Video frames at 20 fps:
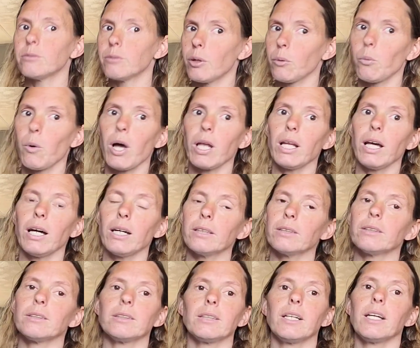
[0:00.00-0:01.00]
and voila,
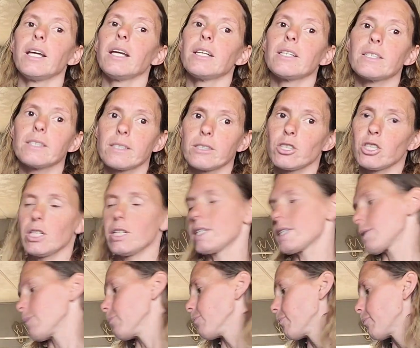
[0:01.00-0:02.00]
it's
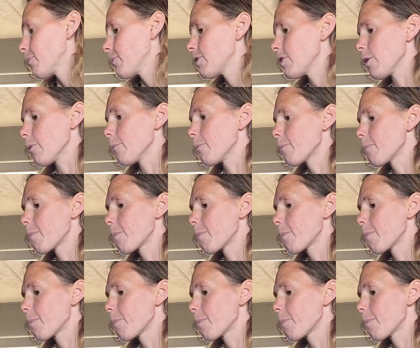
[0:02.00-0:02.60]
cheese. So